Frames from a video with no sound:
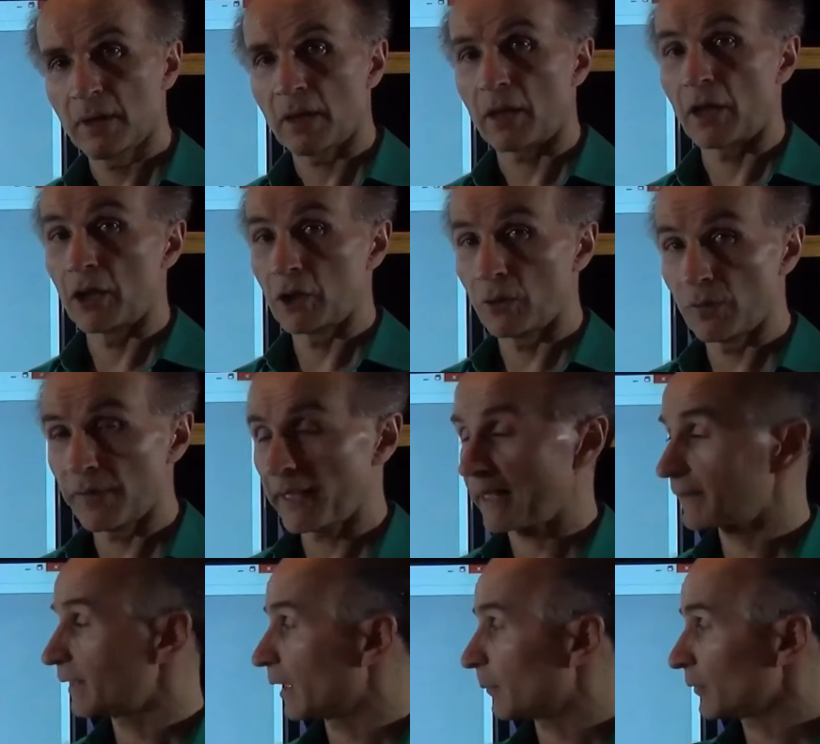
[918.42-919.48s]
I know
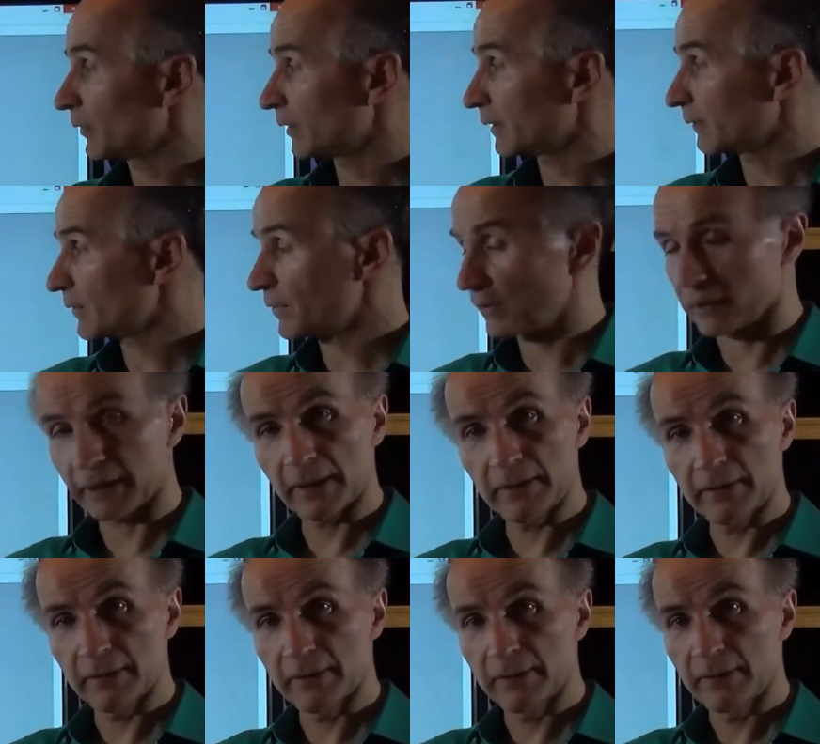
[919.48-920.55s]
that the output current of the circuit
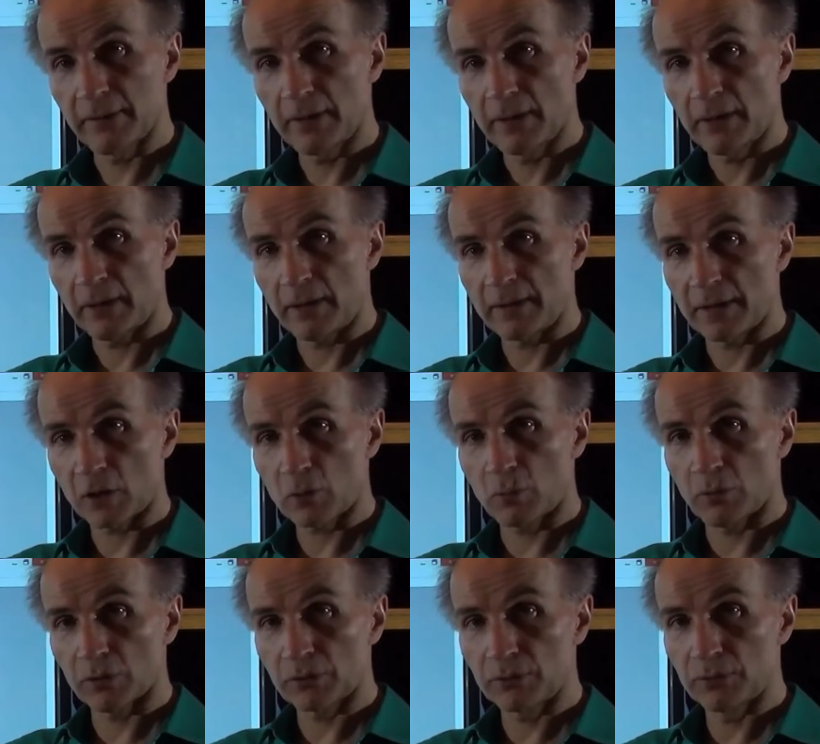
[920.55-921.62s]
is
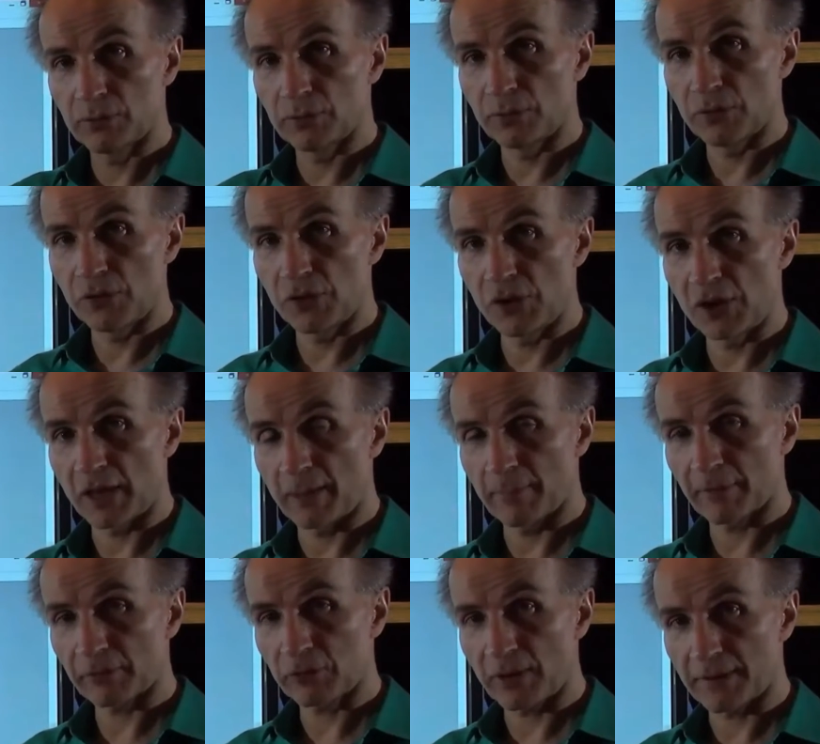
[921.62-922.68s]
equal to Gm
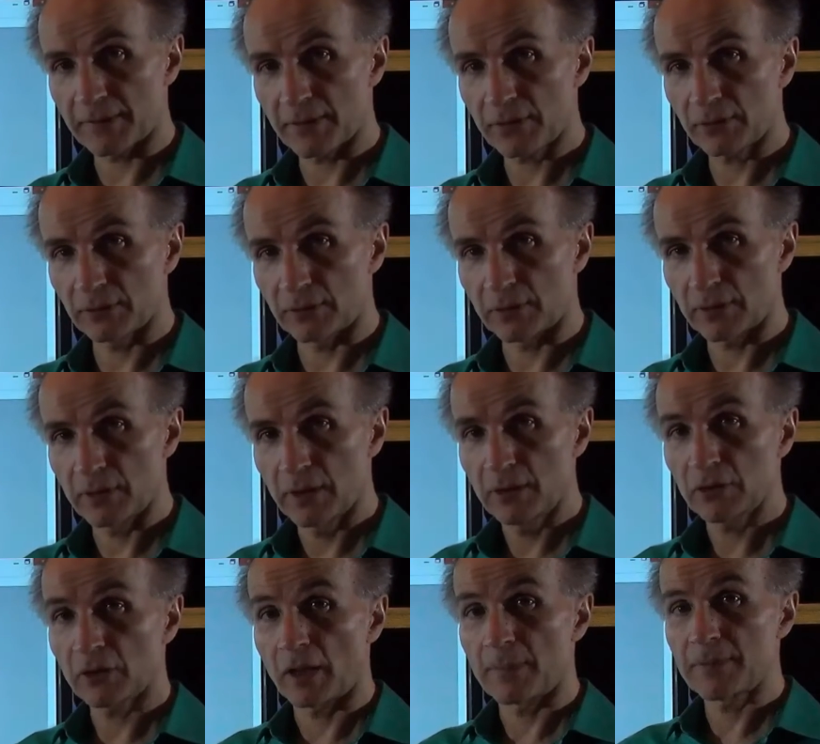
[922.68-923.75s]
of the transistor
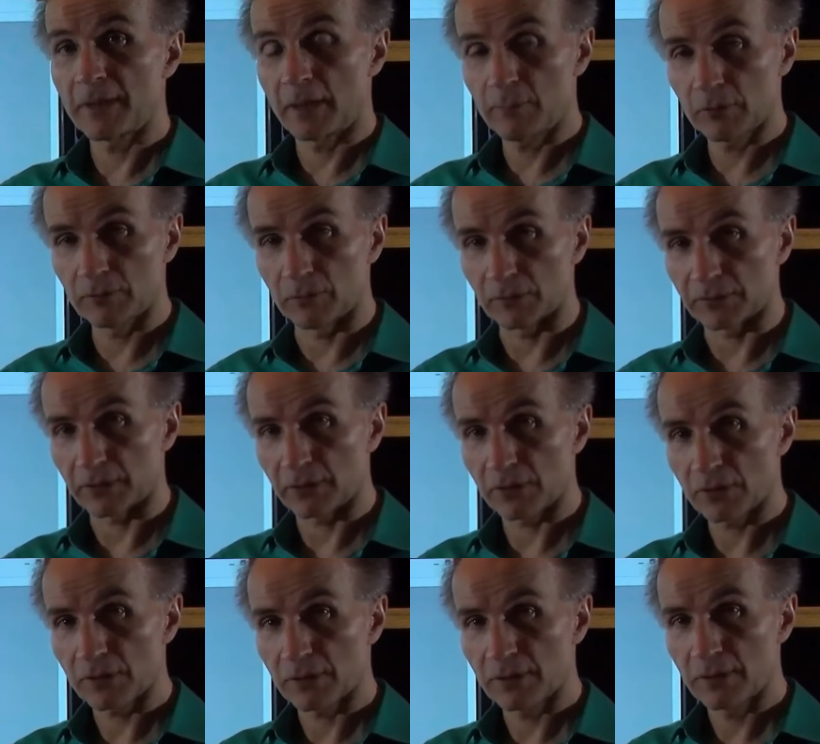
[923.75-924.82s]
times the input
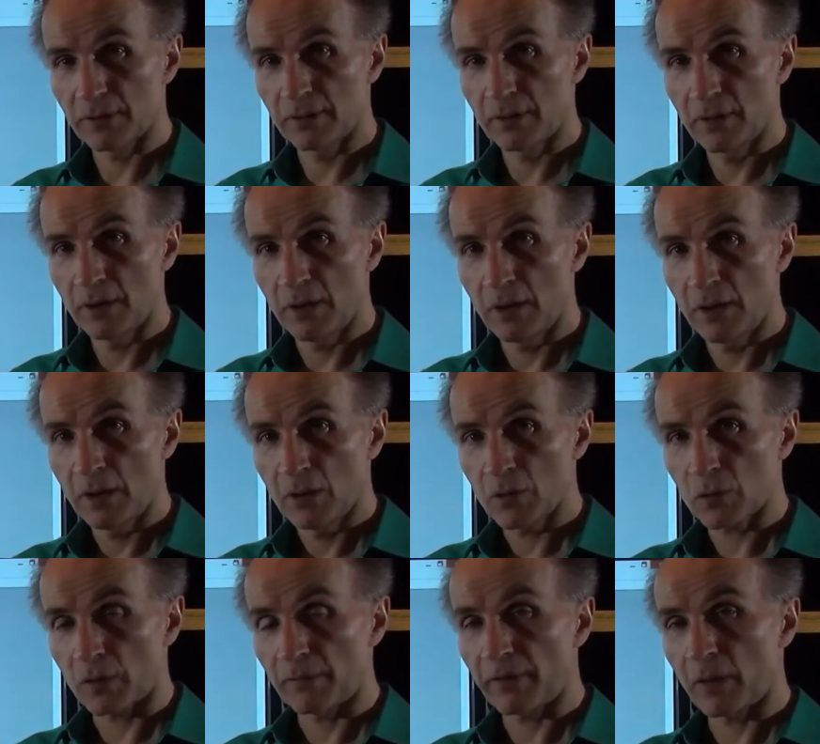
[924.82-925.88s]
voltage.
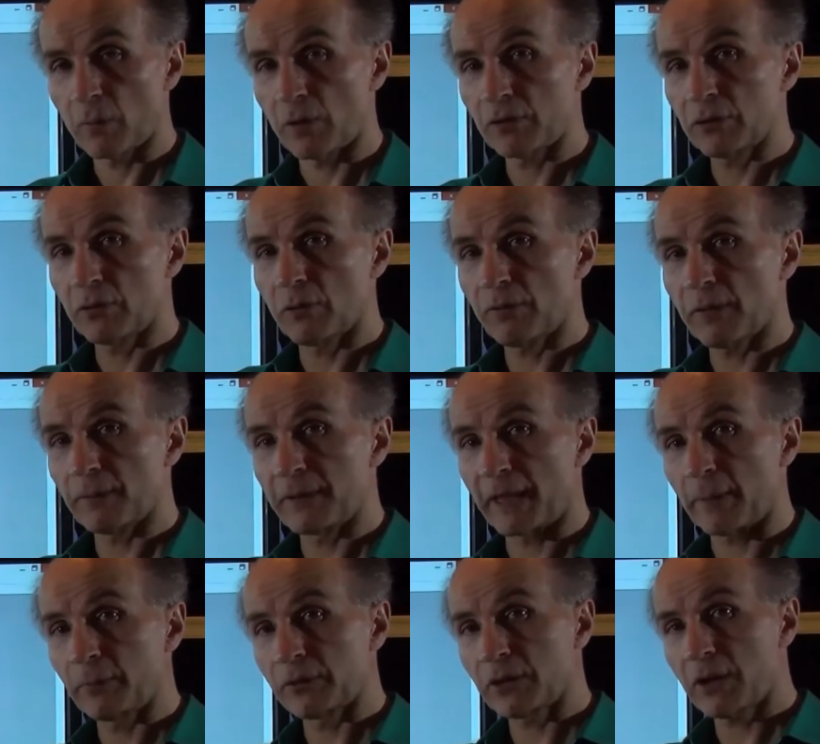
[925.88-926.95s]
So if I want to go from the
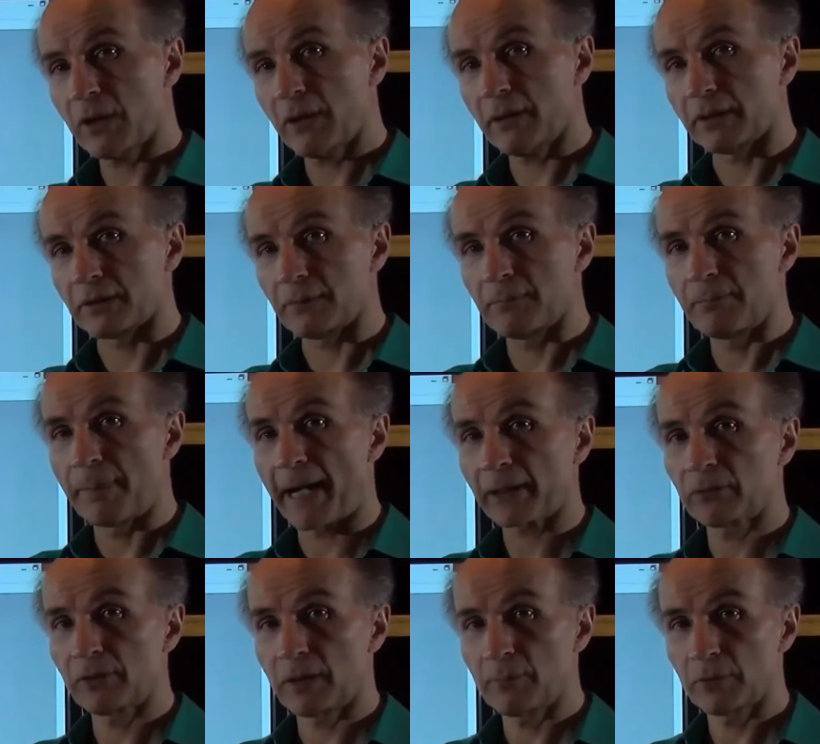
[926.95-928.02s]
output current back
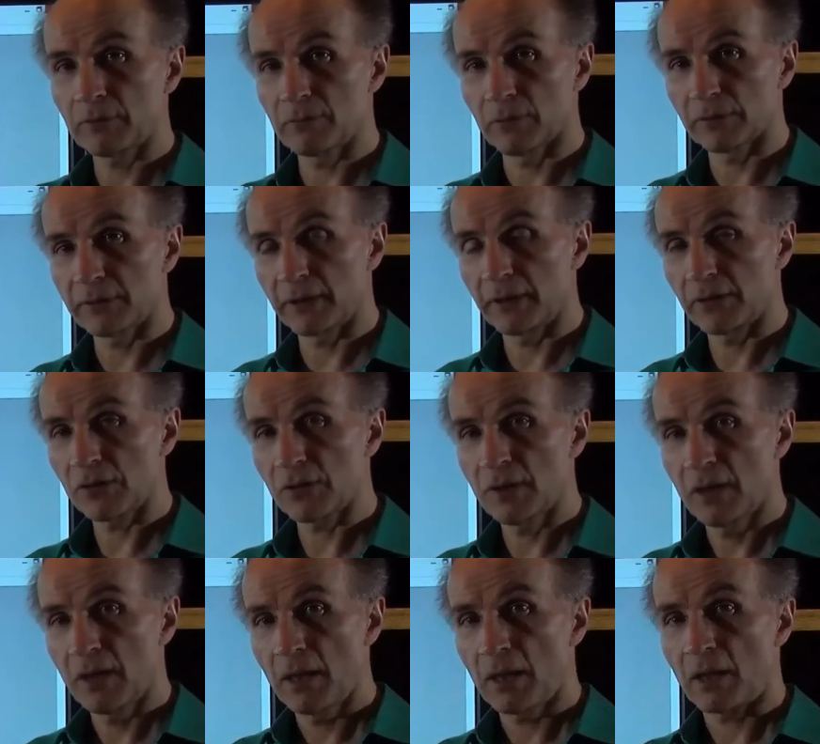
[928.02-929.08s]
to the input voltage,
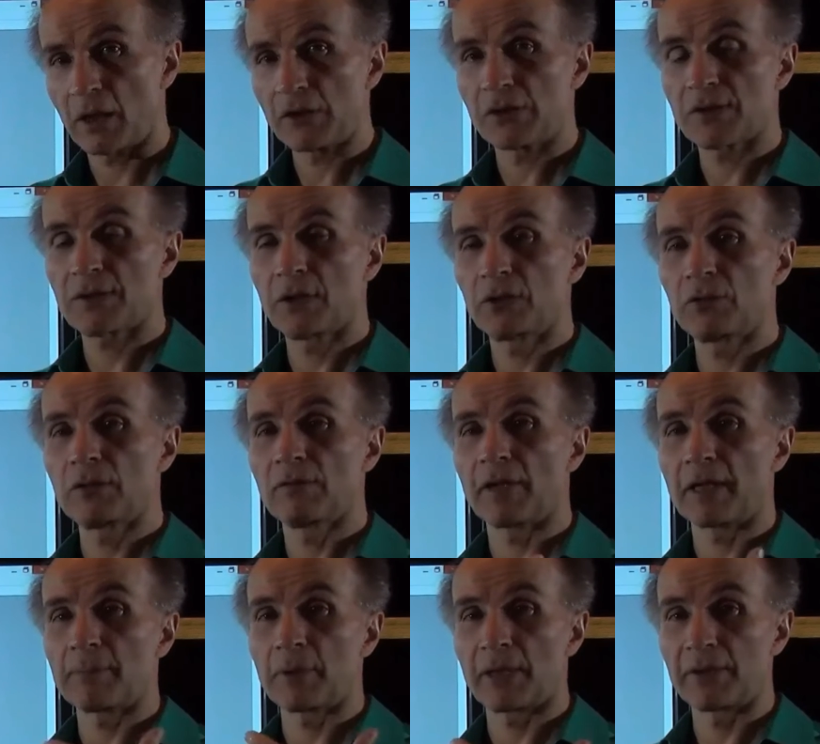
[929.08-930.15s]
I just need to
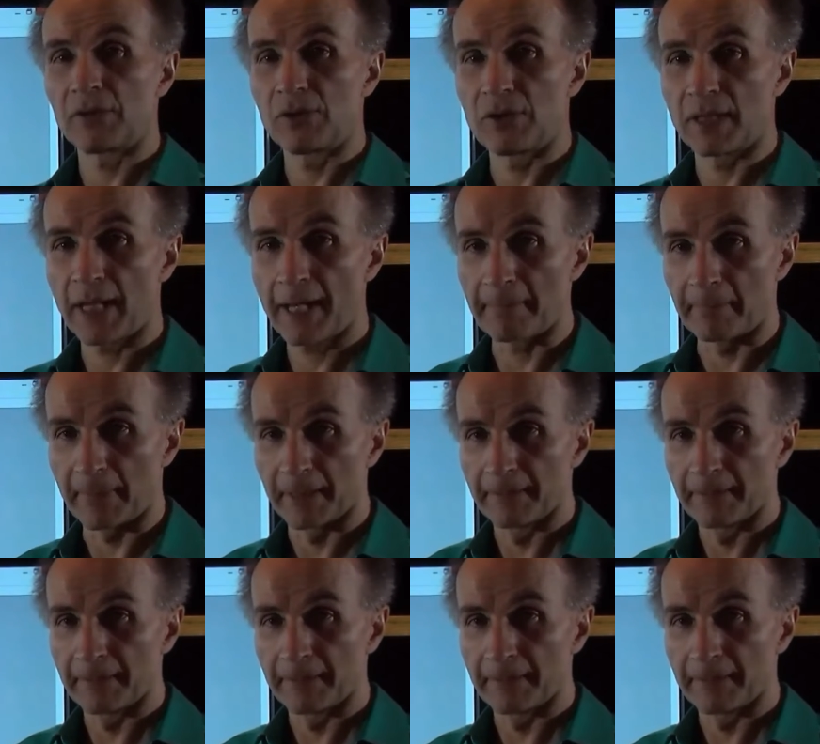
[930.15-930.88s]
divide by Gm.